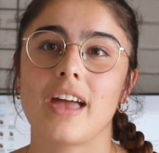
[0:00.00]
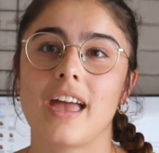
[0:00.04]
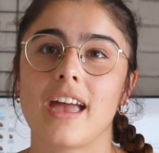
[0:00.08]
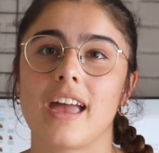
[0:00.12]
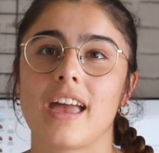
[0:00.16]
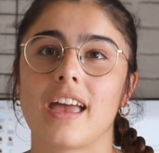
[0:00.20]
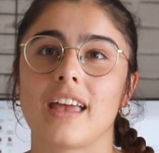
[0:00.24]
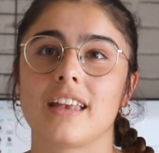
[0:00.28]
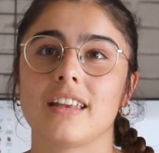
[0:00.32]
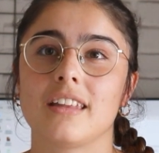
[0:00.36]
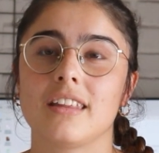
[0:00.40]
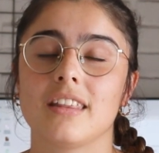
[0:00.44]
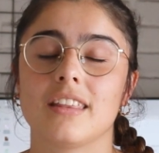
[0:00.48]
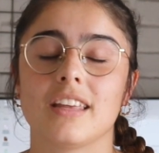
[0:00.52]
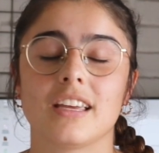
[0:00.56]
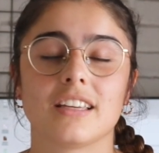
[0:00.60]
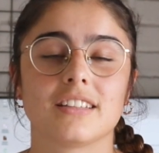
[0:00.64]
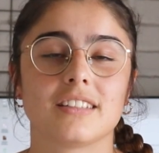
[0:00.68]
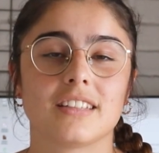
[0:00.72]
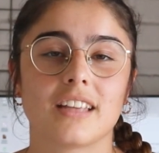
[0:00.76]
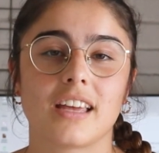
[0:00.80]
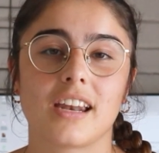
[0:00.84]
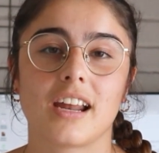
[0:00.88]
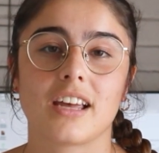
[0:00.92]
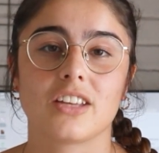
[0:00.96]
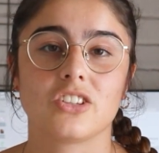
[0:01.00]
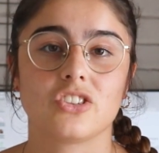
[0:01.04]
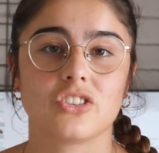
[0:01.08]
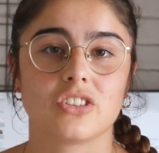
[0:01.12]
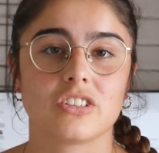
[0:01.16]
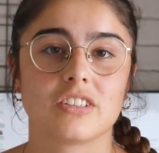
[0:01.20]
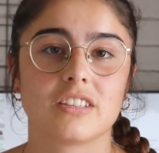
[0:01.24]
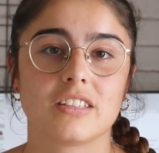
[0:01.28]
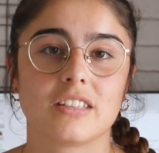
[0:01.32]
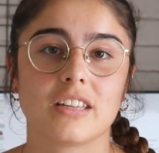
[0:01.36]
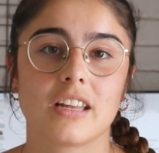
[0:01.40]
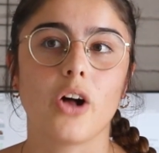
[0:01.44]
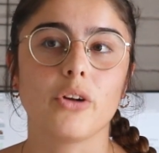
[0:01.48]
and things that I
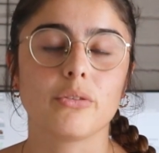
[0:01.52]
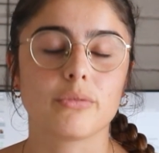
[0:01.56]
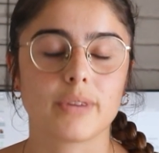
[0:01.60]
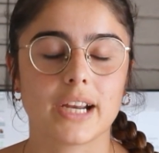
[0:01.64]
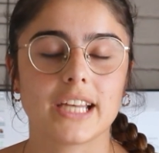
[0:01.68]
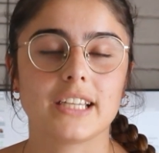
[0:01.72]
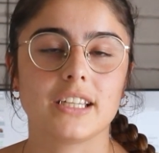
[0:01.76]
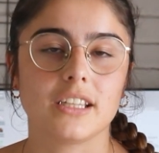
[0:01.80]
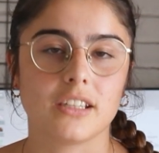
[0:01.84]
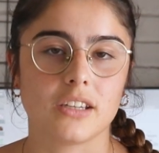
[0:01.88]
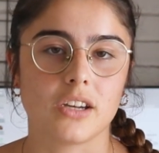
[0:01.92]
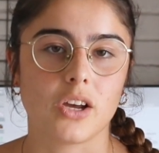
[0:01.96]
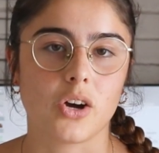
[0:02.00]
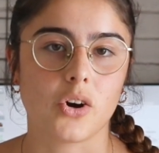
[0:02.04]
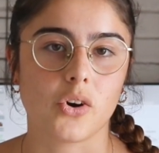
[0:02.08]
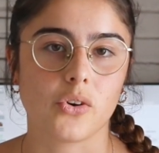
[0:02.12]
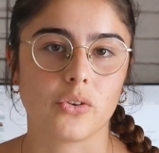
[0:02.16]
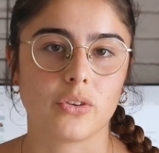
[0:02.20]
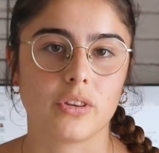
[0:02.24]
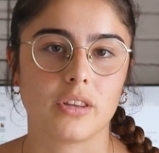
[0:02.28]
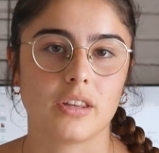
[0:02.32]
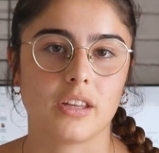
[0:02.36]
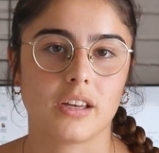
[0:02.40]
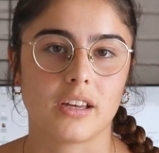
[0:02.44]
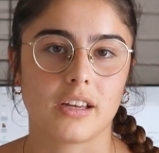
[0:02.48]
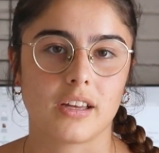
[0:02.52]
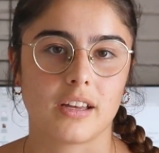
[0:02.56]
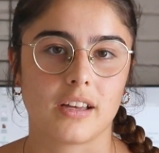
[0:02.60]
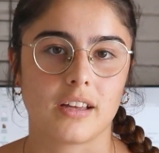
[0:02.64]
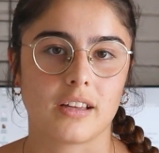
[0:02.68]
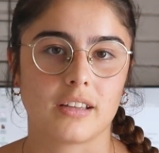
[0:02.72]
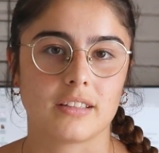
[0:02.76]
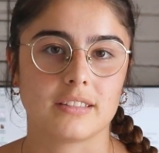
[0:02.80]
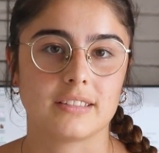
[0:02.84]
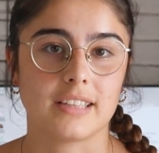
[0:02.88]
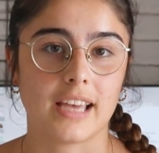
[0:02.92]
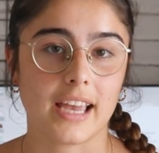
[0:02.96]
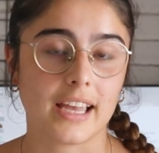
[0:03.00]
just already know
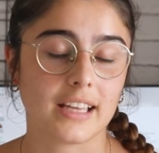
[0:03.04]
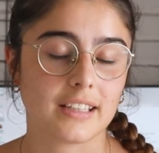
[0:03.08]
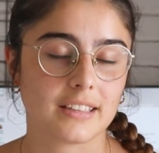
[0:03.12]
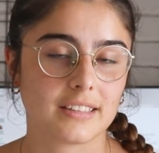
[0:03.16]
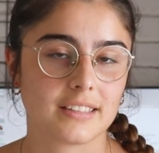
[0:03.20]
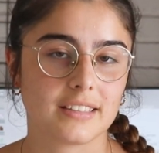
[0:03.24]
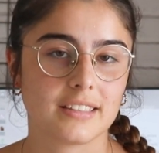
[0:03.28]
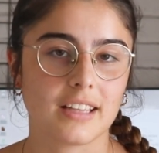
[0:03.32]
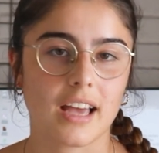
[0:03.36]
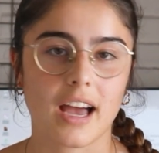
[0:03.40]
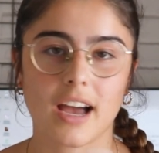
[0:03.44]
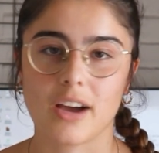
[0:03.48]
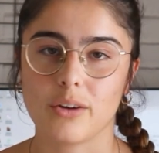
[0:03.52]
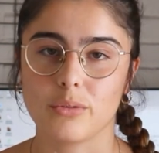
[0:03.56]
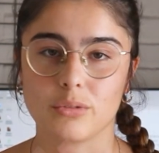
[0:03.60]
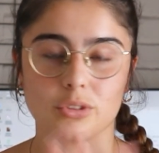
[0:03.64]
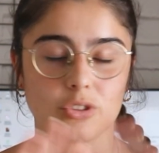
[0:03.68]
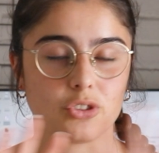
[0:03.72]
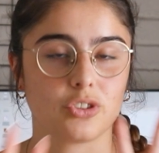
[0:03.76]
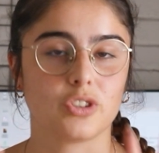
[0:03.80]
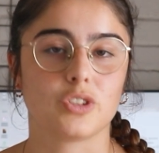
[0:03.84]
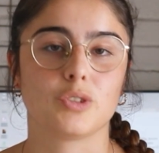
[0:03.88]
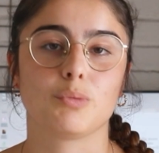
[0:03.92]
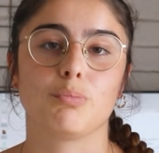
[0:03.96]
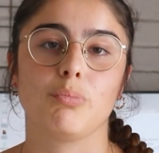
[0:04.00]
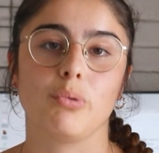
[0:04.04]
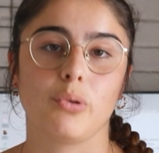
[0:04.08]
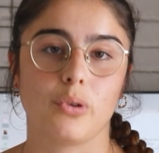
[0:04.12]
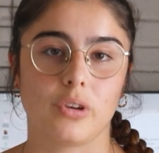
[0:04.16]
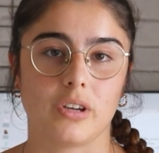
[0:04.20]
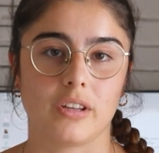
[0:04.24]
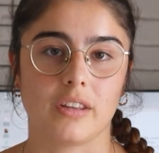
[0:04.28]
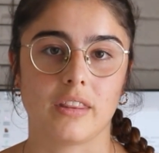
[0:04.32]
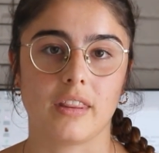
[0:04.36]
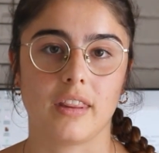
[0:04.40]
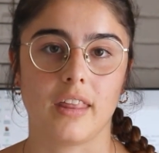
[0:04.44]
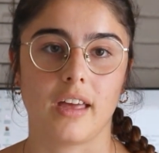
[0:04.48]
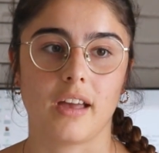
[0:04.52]
the dates, I will just put
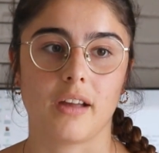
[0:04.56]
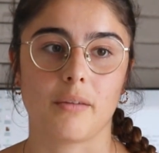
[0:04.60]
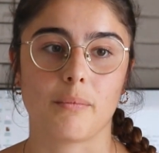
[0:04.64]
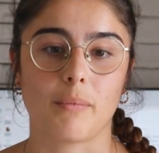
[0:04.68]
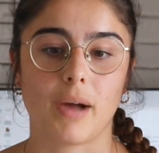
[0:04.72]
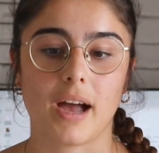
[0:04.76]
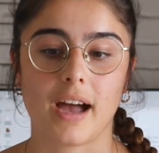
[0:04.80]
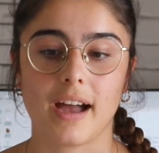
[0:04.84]
in them.